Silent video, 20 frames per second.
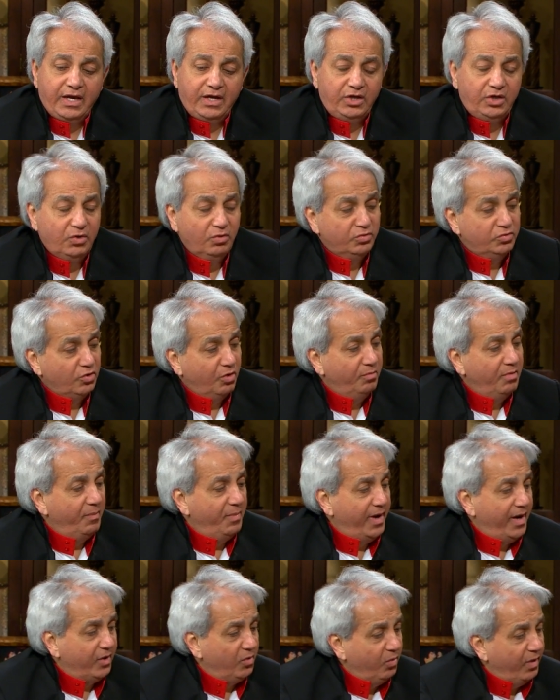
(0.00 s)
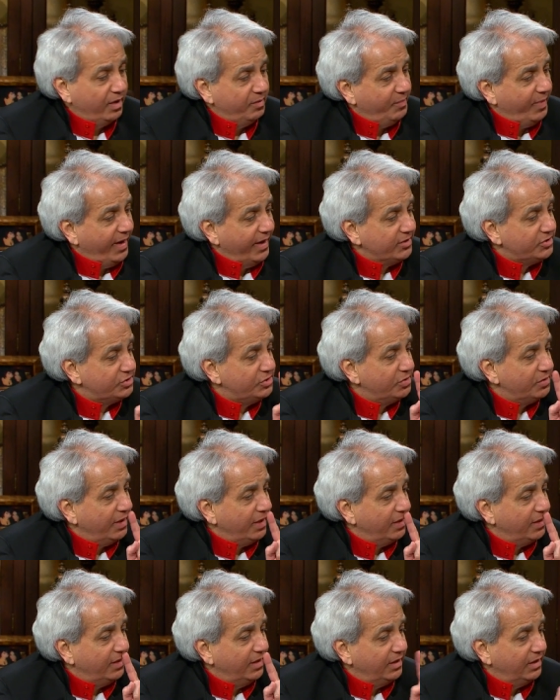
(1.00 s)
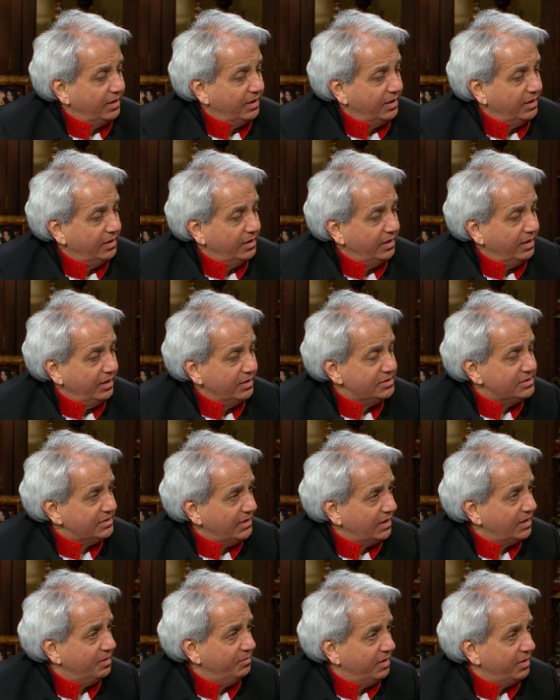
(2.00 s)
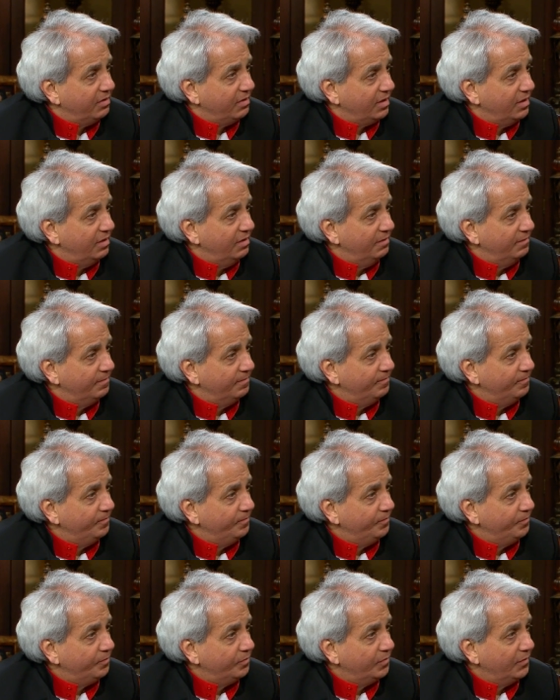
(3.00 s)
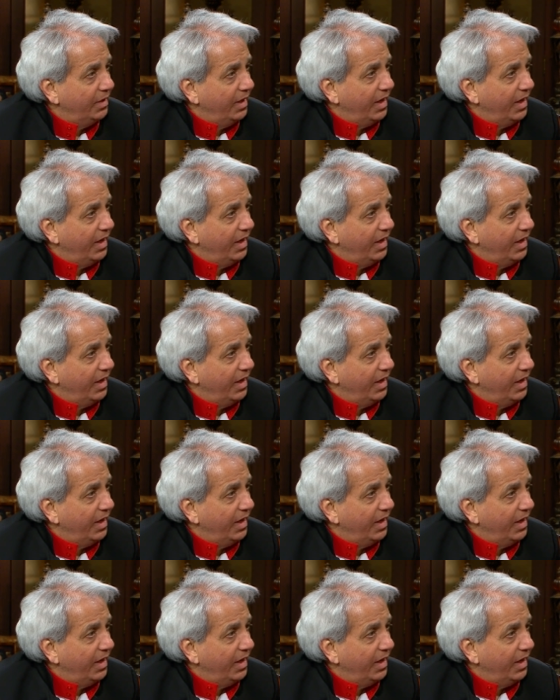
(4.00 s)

You told me about one pastor, I think, in, in South America. In Ecuador.